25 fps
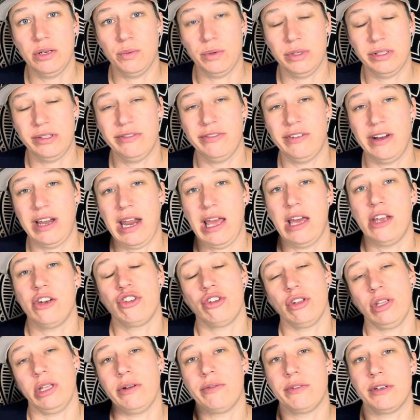was
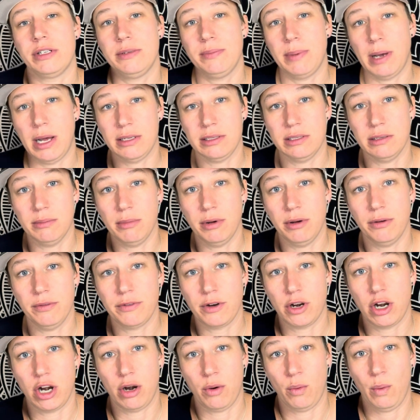financially responsible for
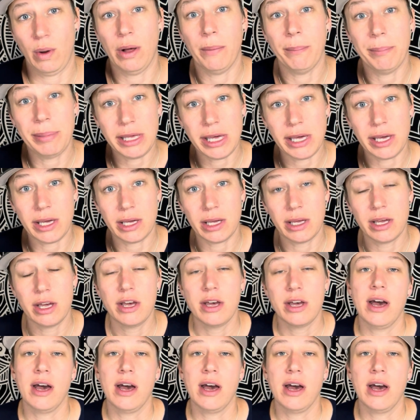her well-being.